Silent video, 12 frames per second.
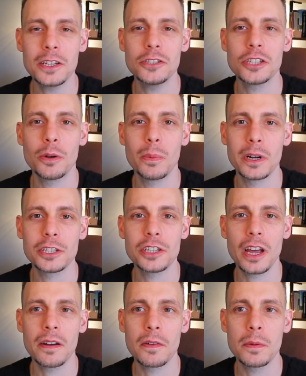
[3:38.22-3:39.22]
you so much
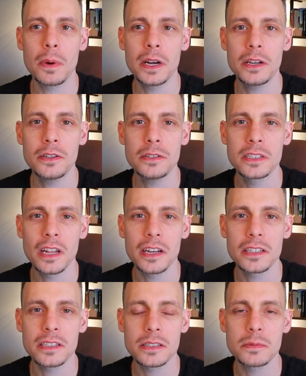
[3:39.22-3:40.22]
to everybody who's
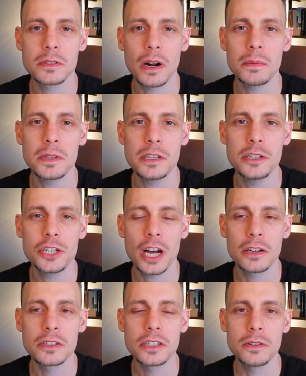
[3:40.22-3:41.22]
liked and subscribed to the
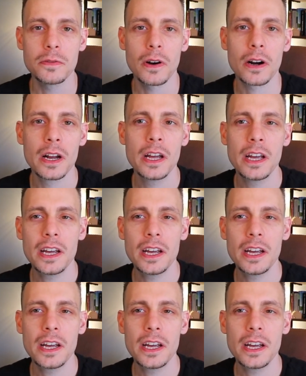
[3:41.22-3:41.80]
channel so far.